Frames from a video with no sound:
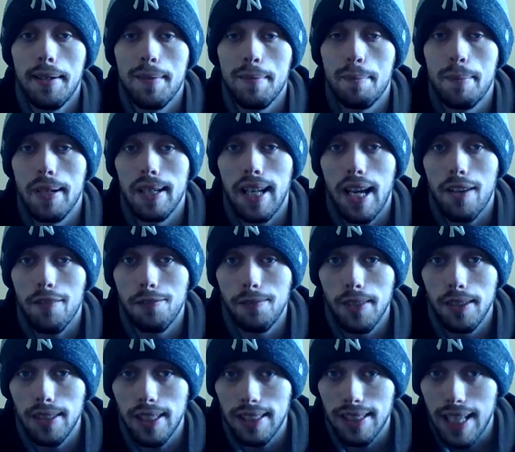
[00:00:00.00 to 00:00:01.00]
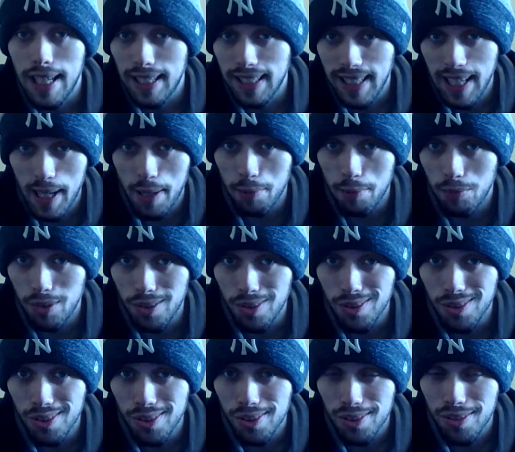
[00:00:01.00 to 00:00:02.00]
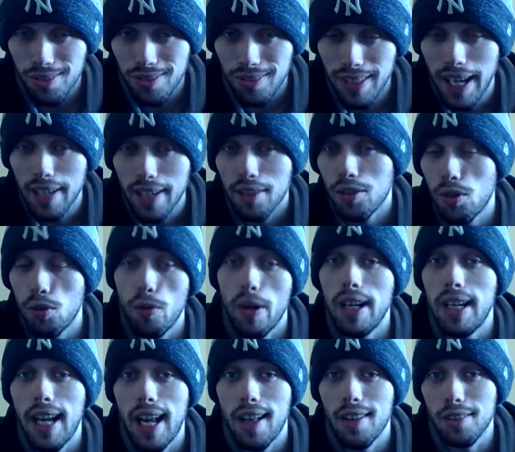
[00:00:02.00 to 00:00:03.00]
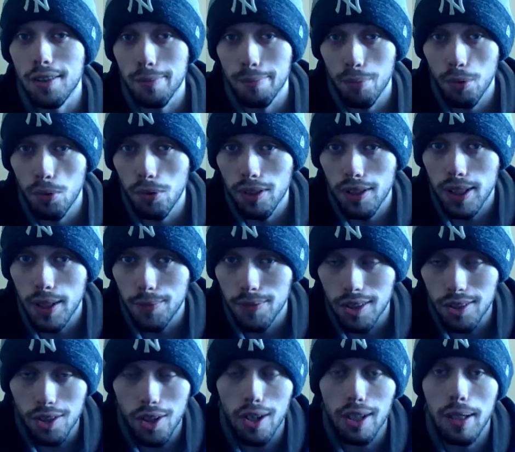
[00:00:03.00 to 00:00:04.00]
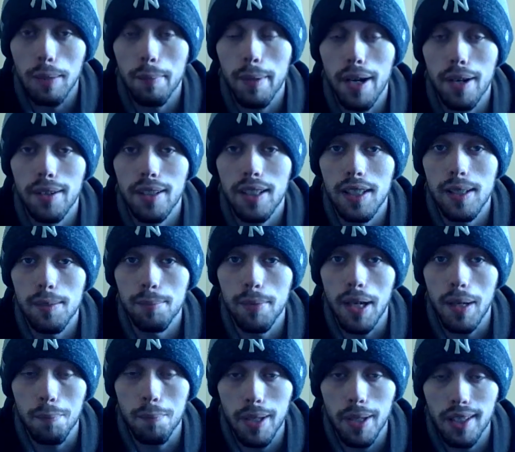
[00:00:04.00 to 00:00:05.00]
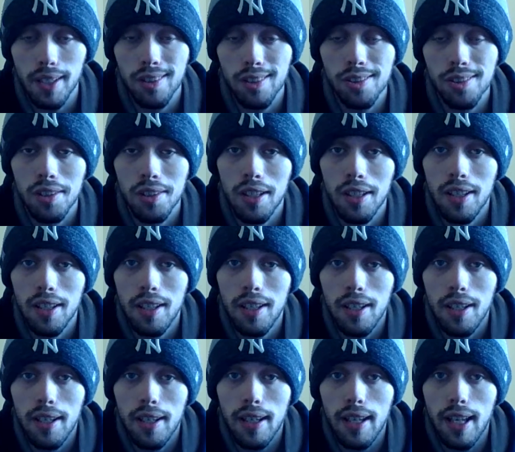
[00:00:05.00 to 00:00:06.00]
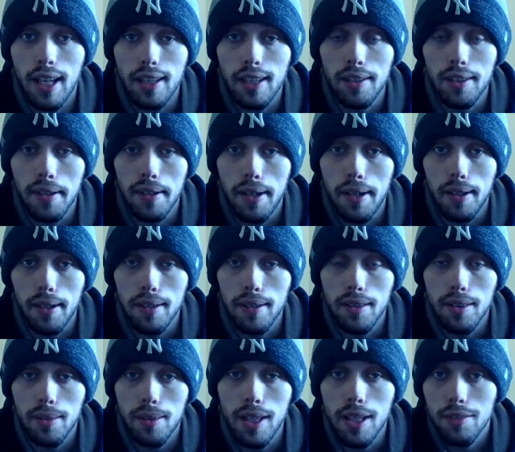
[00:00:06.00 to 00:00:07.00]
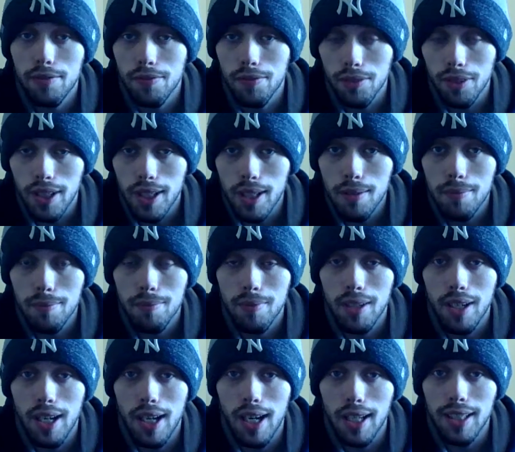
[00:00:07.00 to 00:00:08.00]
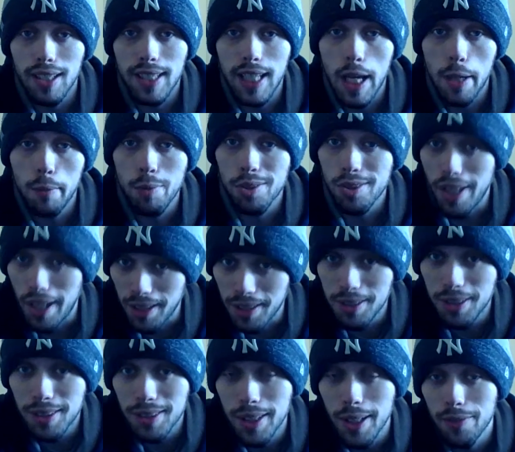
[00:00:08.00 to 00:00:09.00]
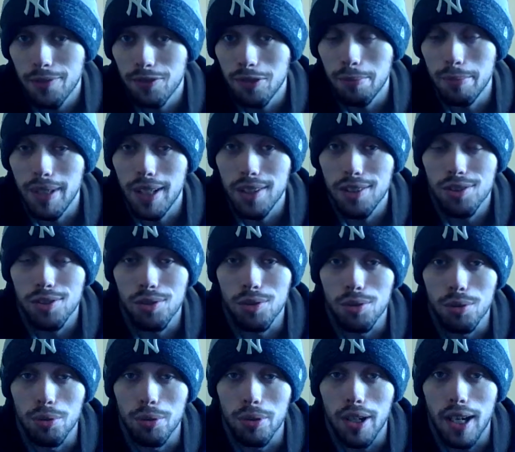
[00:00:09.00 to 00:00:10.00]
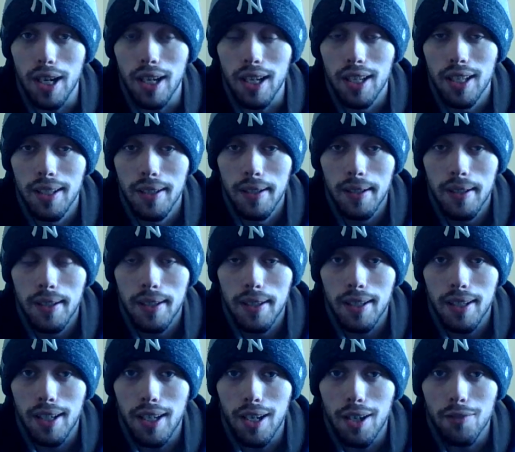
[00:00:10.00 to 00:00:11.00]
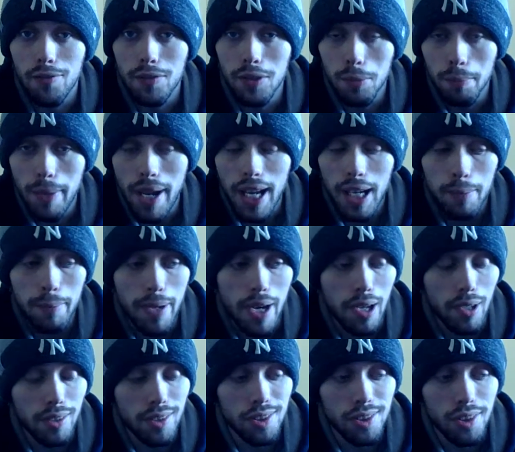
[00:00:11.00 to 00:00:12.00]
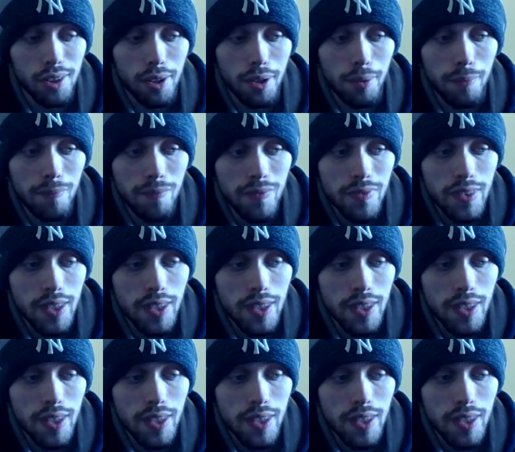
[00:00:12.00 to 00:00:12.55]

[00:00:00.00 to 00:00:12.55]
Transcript: but I felt like that game was not quite as important enough to talk about in my picks. And thankfully, the game was not good enough for me to feel bad about. So